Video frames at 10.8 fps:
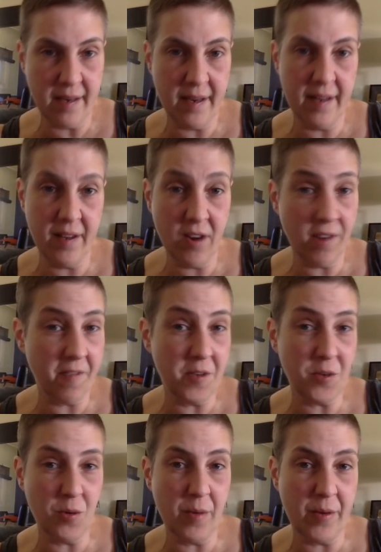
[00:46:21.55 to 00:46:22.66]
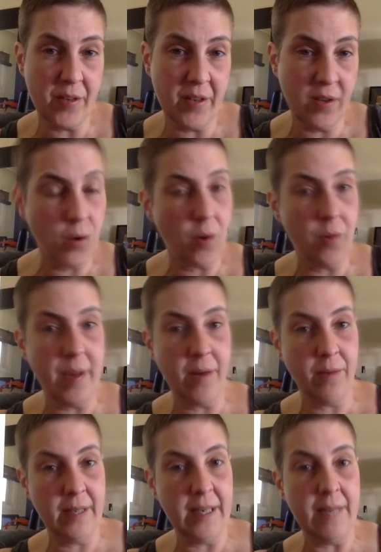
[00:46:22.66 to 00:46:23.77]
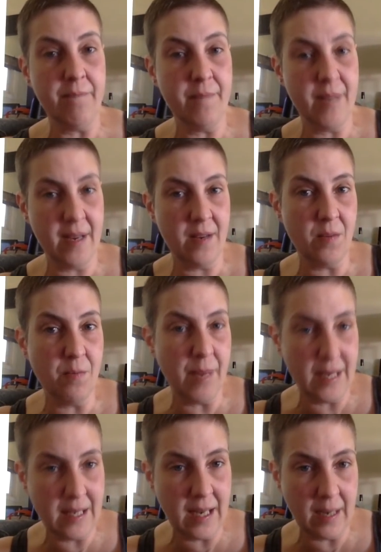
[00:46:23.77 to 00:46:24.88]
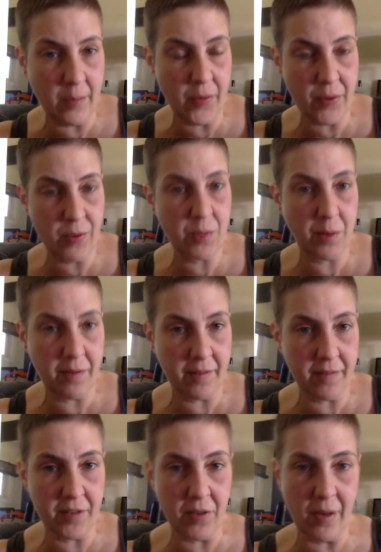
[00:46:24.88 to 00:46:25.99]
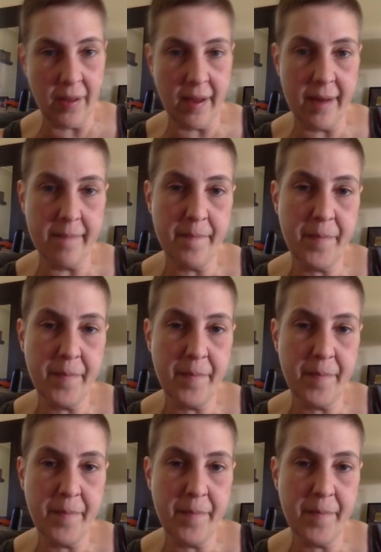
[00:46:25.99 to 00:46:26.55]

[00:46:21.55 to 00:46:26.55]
the conference room outside the courtroom had a really nice big table that was perfect for doing that.